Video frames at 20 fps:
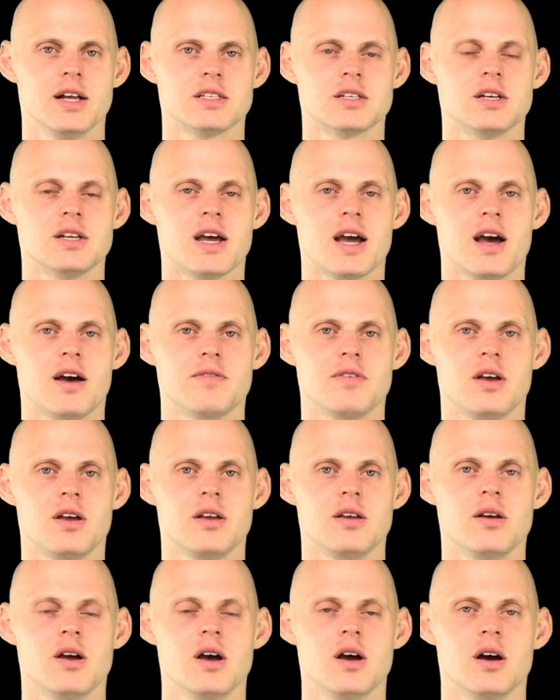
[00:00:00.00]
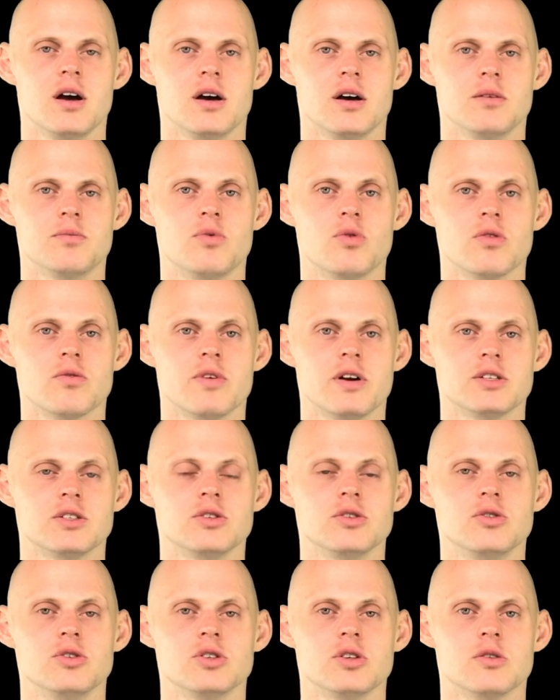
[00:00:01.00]
it's going to have a uh, more
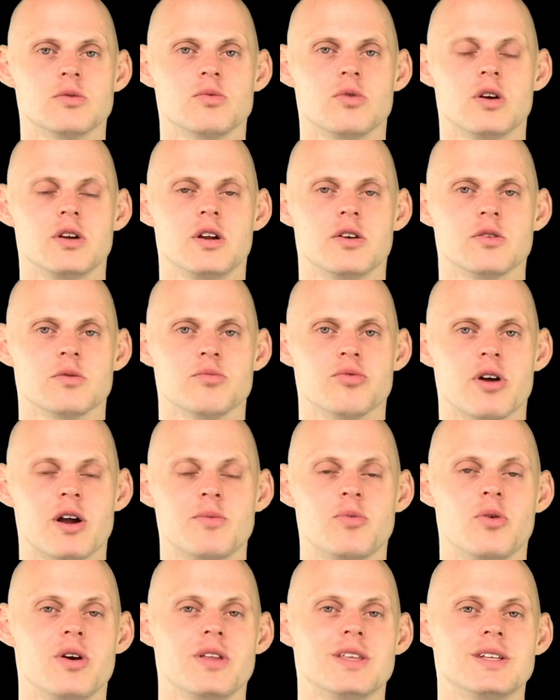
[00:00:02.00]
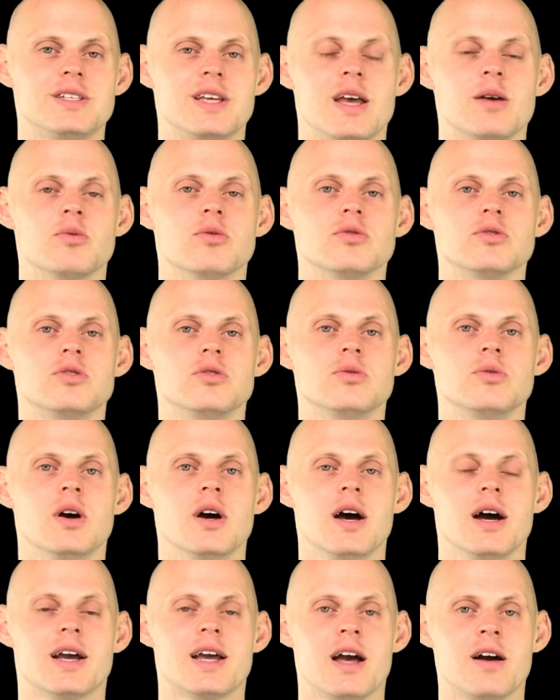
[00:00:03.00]
resolution or another breakpoint in the table to
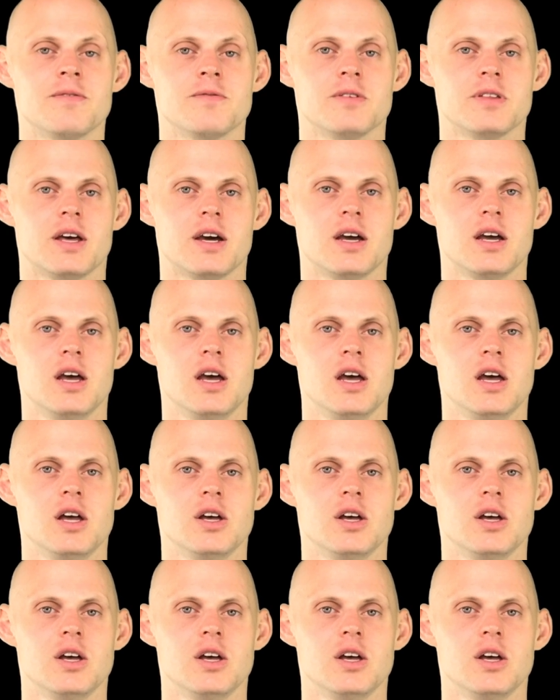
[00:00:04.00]
account for that.